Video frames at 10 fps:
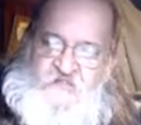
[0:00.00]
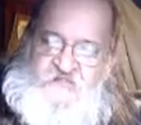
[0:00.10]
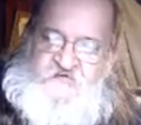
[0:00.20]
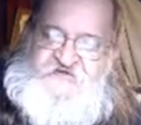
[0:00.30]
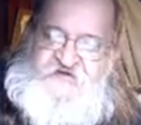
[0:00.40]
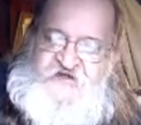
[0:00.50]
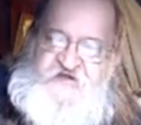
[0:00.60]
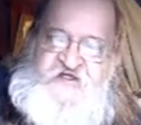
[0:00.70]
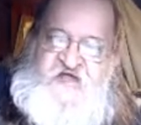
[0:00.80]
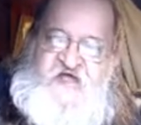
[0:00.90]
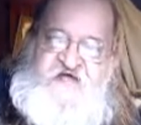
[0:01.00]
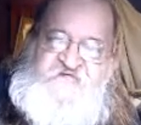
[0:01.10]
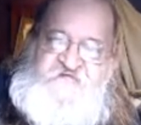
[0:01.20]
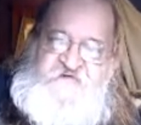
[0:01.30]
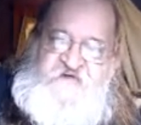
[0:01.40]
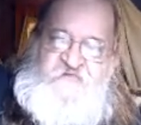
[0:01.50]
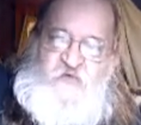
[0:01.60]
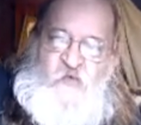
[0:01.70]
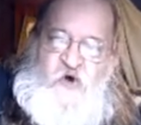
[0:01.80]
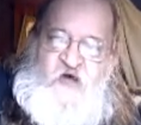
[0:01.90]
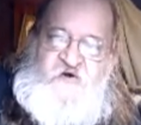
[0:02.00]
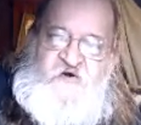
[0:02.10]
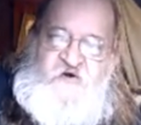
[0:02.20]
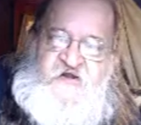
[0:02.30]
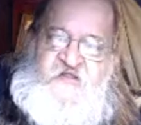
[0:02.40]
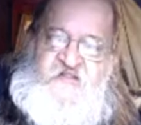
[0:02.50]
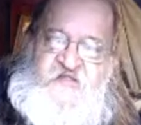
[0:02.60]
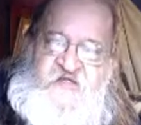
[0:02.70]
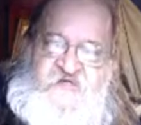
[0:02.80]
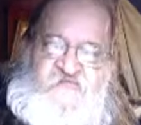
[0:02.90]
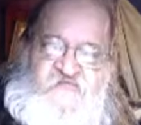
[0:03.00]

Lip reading: the TDS of the water in the